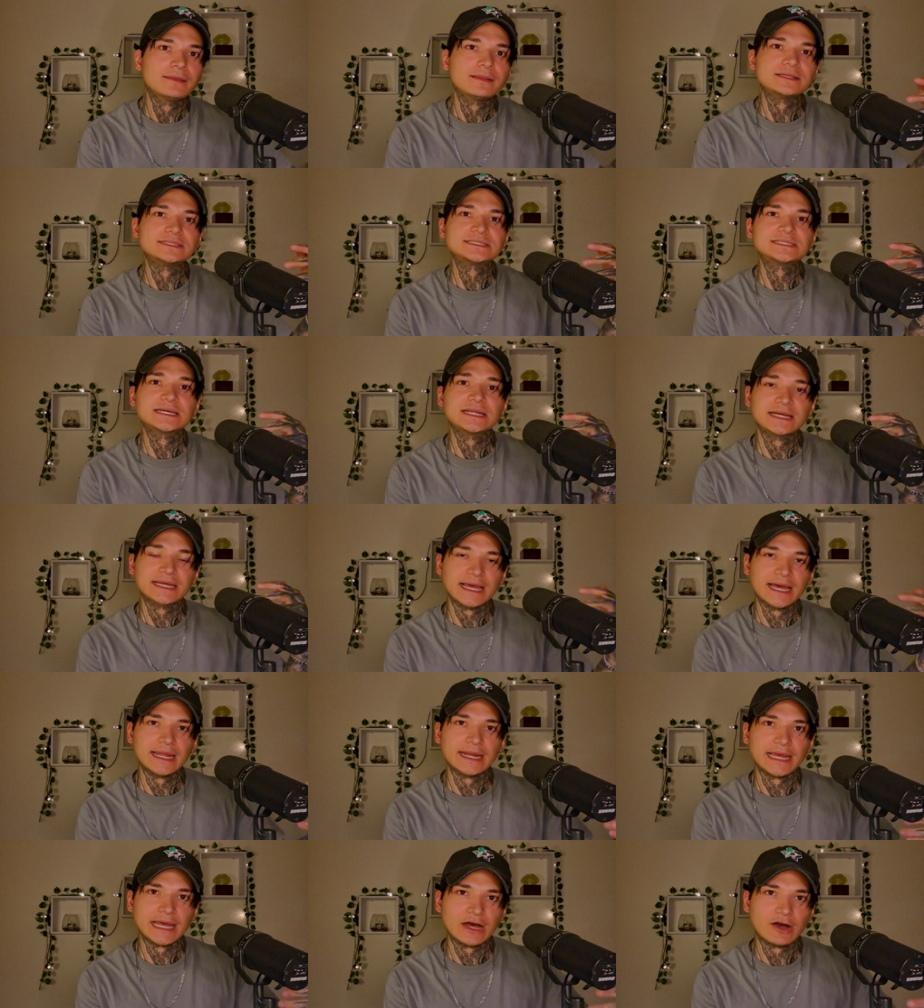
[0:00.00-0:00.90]
This is gonna,
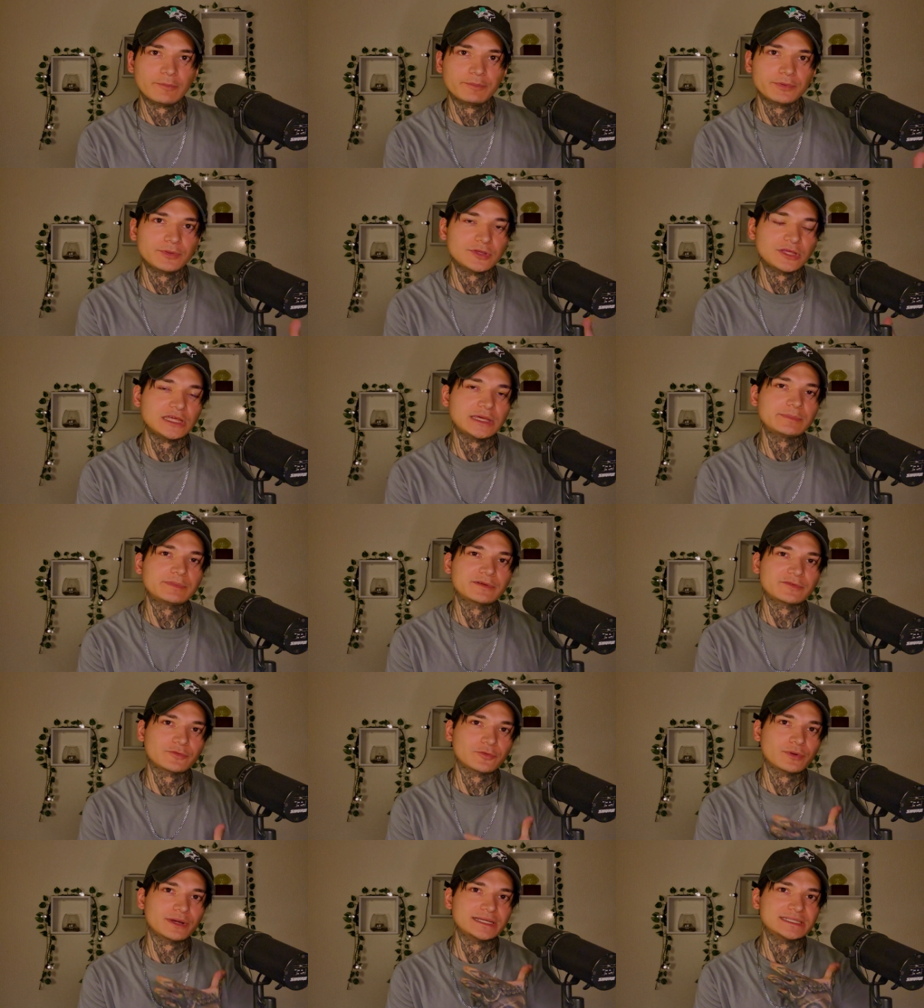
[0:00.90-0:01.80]
again, help you keep your
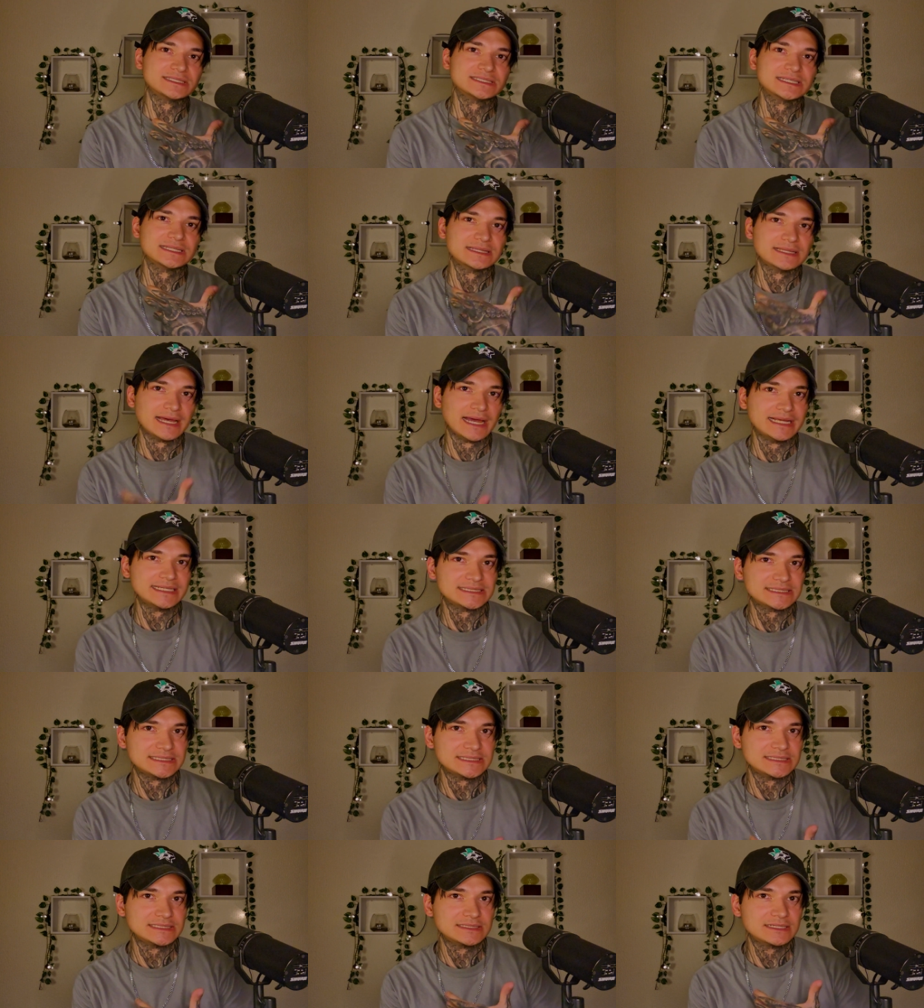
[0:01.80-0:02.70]
voice
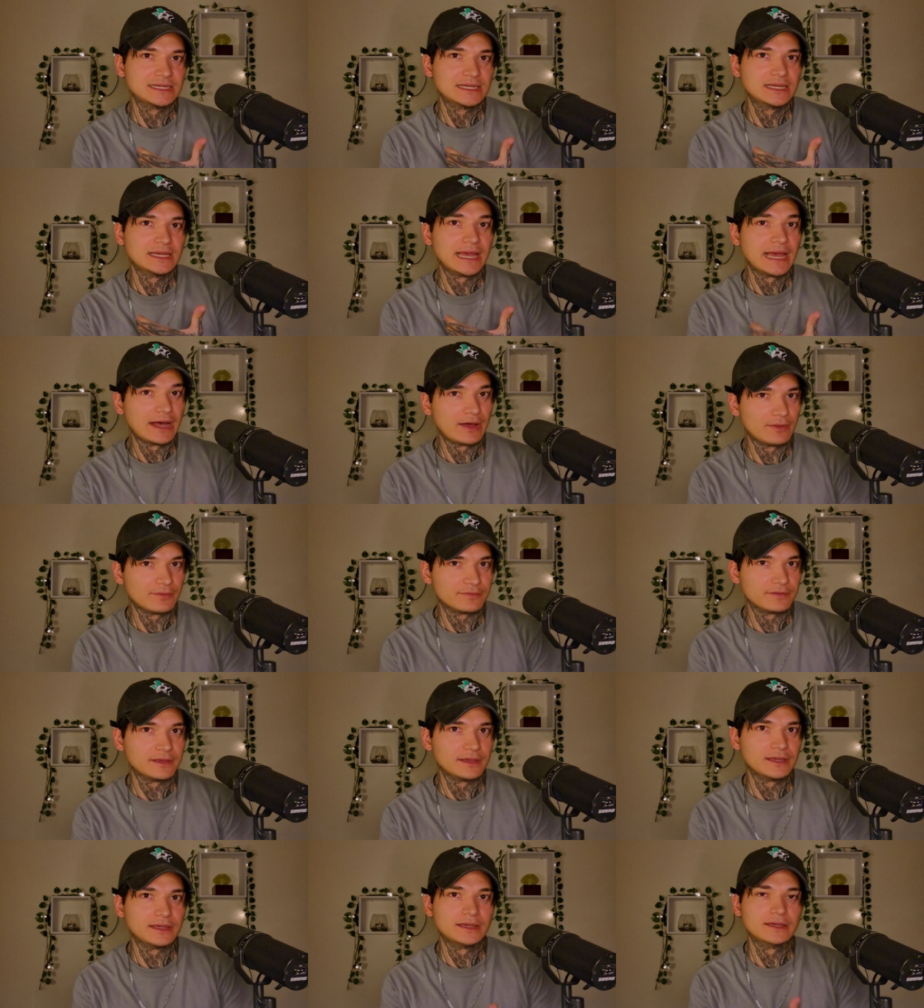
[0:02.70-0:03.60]
nice and
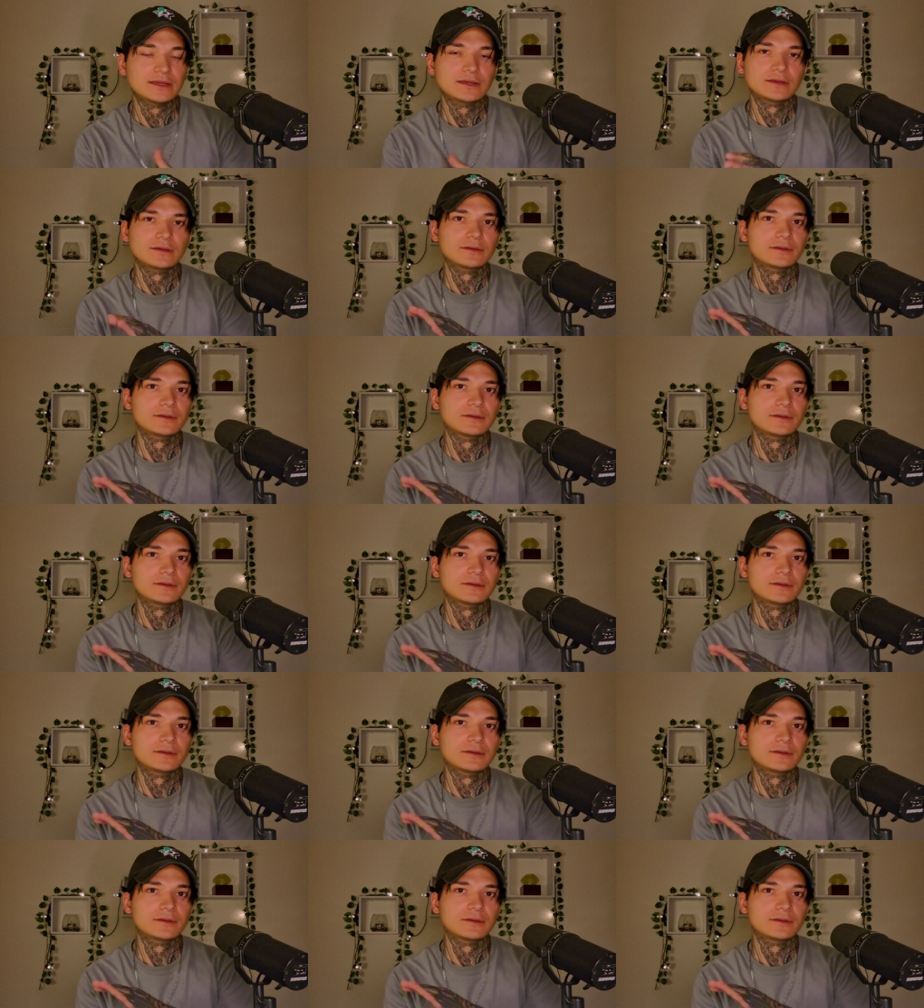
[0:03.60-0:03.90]
healthy.